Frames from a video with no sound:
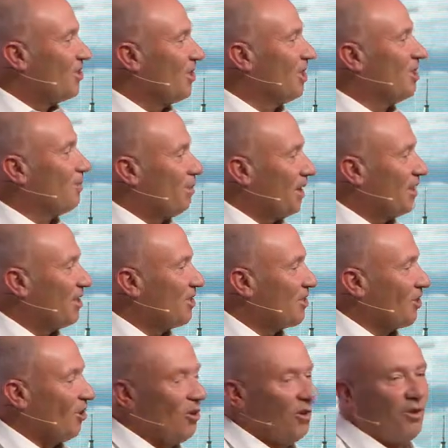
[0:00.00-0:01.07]
the
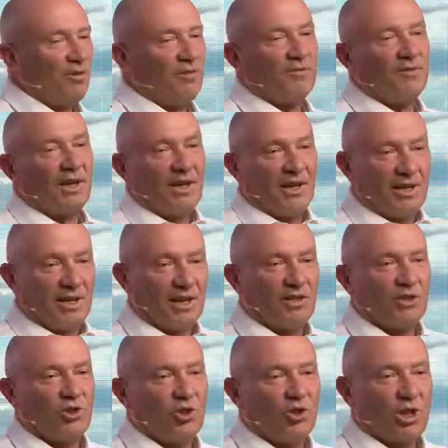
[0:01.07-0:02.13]
centrepiece of
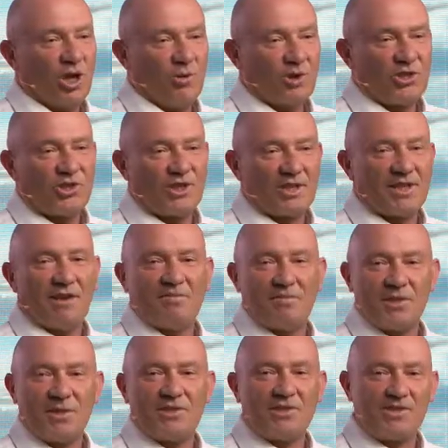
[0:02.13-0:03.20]
the new coalition
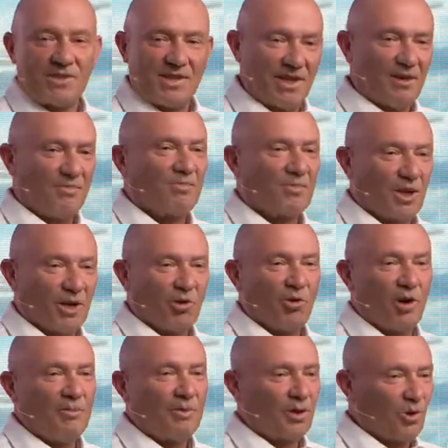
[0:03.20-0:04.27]
government's
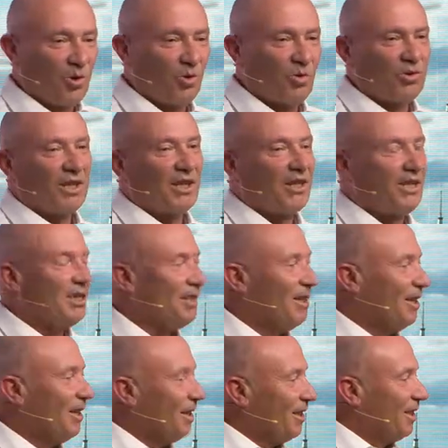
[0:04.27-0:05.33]
agreement called the
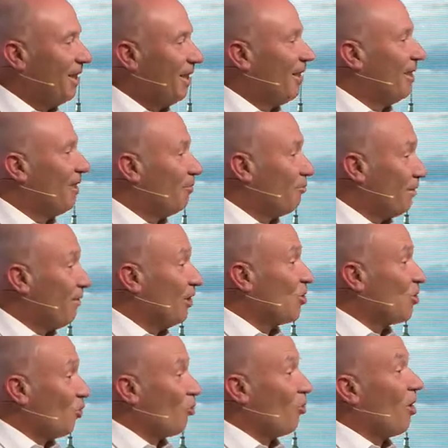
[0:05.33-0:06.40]

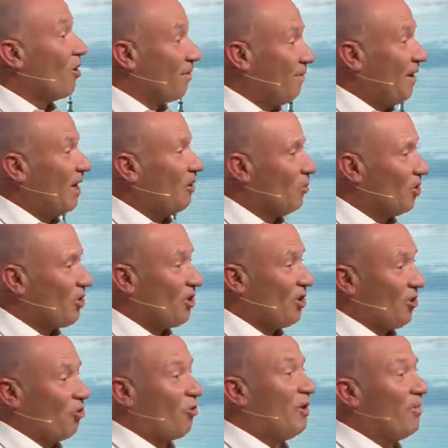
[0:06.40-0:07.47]
Provincial Growth Fund, which is
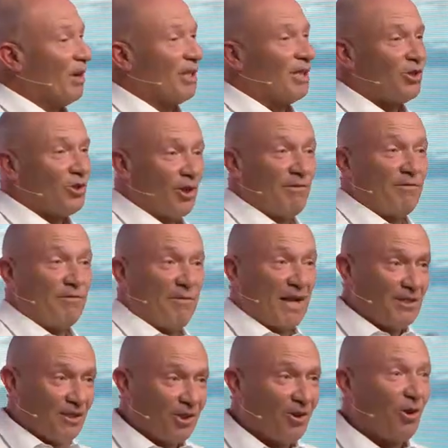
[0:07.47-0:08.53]
a $3 billion
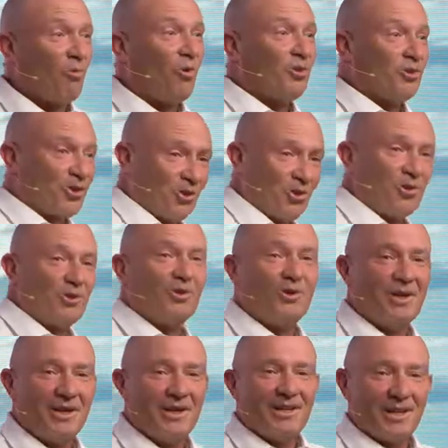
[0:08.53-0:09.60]
fund that I want to
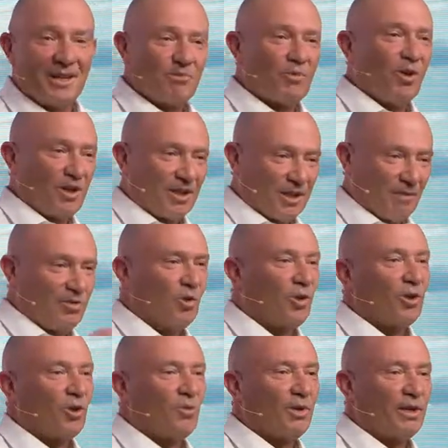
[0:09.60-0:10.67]
kind of give you a
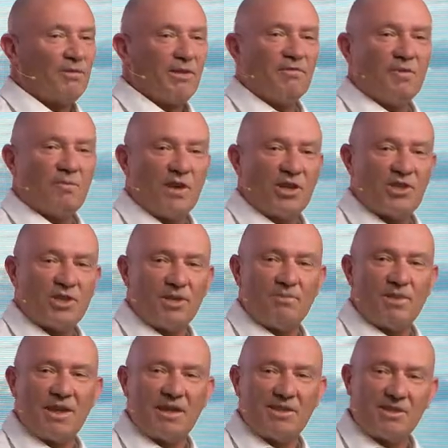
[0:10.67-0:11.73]
little bit of information
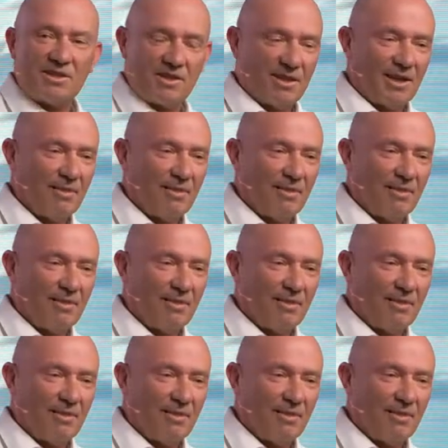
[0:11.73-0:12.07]
about